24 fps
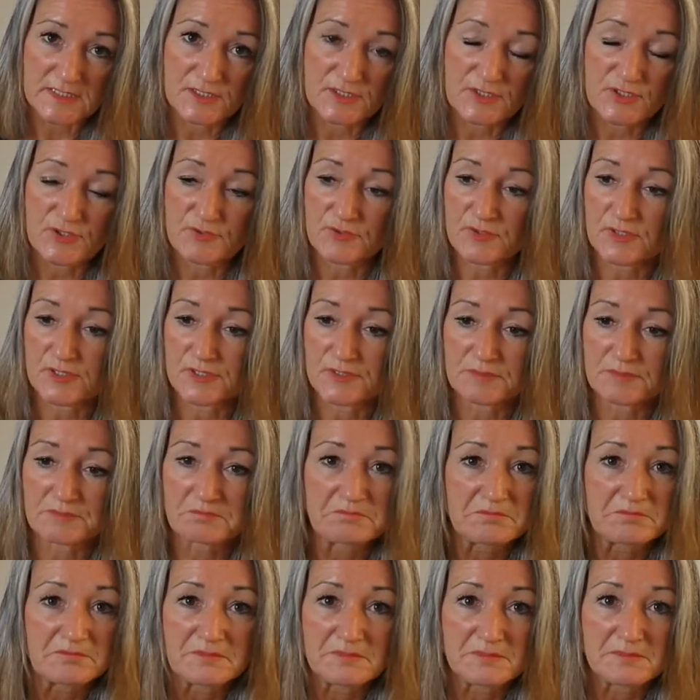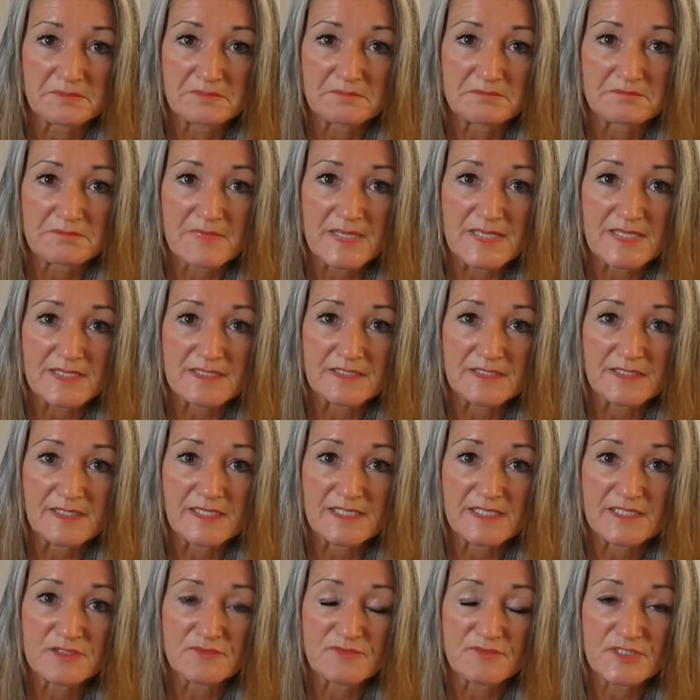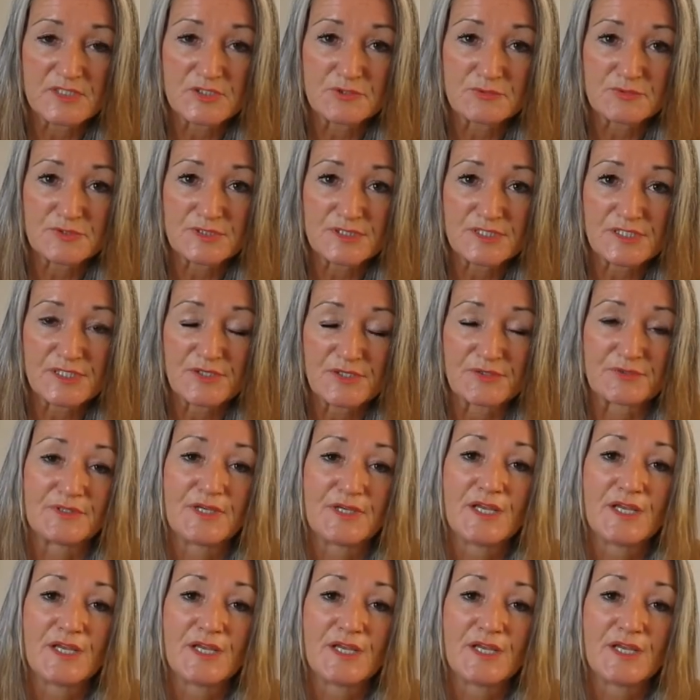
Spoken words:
you can make individual to you.